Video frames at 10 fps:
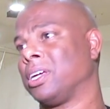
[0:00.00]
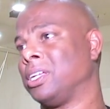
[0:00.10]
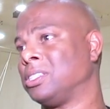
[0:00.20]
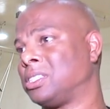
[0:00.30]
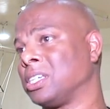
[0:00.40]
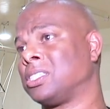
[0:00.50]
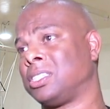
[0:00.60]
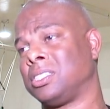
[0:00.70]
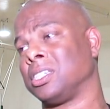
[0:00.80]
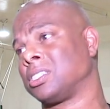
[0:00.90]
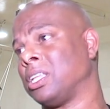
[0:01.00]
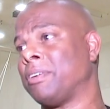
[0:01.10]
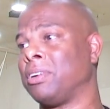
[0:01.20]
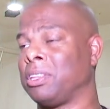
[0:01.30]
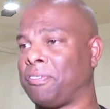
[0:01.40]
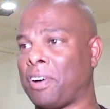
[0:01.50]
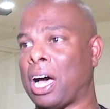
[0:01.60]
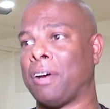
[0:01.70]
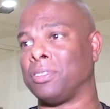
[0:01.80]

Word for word: and six six eleven at the five,